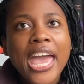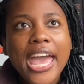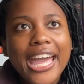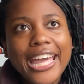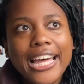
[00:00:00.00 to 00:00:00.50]

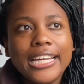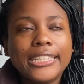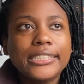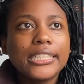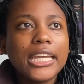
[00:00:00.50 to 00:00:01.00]

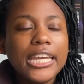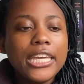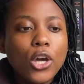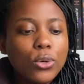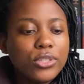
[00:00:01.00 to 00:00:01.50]
And
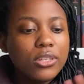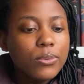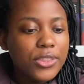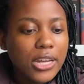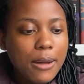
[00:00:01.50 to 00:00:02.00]
he hosts it
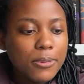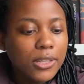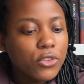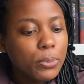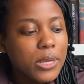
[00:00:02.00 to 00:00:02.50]
with a couple
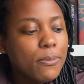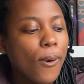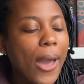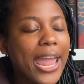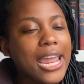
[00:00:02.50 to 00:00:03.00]
other
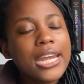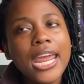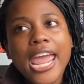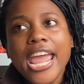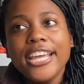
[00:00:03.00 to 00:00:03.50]
people, and
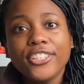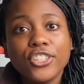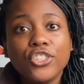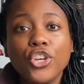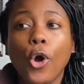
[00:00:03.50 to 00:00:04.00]
he's
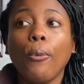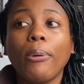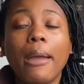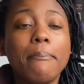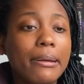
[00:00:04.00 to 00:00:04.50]
just known
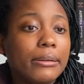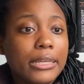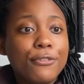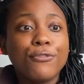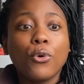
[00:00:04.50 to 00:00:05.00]

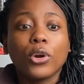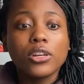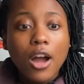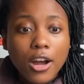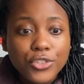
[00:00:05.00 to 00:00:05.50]
primarily for
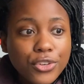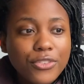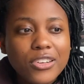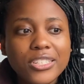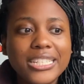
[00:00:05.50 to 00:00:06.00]

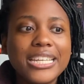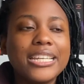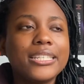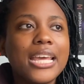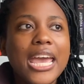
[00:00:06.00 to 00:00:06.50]

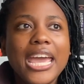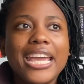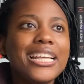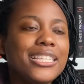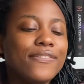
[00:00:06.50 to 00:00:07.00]
controversies.
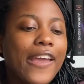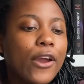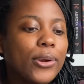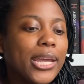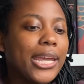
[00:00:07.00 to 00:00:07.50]
He's
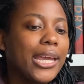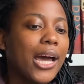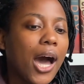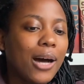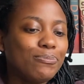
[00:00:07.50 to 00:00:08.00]
very,
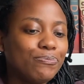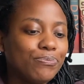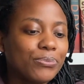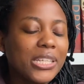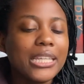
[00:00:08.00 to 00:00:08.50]

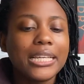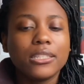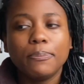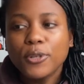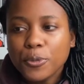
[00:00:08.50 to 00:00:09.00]
he likes
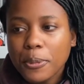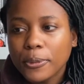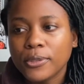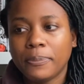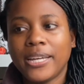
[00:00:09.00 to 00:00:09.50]
to push
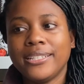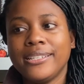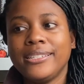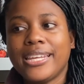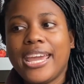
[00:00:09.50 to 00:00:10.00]
people's
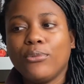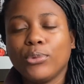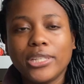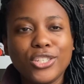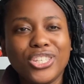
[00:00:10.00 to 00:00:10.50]
buttons and
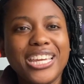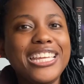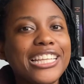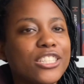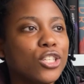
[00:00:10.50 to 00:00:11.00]
really, he
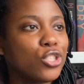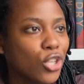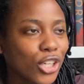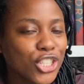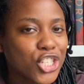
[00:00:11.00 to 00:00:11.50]
likes to
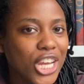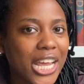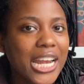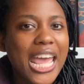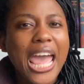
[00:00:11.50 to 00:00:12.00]
start
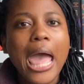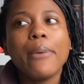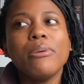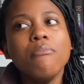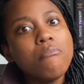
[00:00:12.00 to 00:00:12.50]
shit and
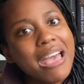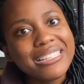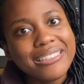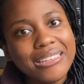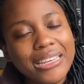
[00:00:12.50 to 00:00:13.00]
be
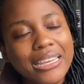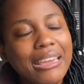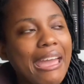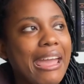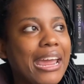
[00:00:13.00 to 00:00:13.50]

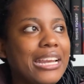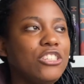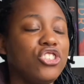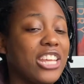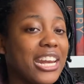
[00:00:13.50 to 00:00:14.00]
messy. And
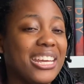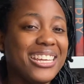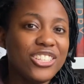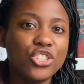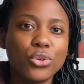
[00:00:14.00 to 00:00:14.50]
he's just had a
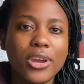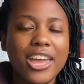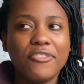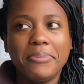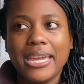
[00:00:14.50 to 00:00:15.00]
history
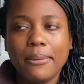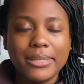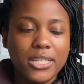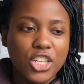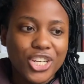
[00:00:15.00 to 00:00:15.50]
of being
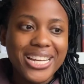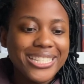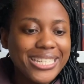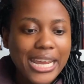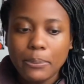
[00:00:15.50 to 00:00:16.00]

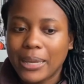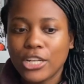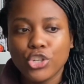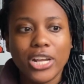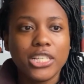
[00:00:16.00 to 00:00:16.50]
misogynistic, being
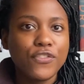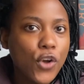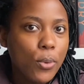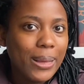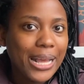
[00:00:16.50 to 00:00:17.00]

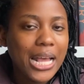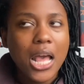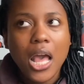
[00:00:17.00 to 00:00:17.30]
transphobic.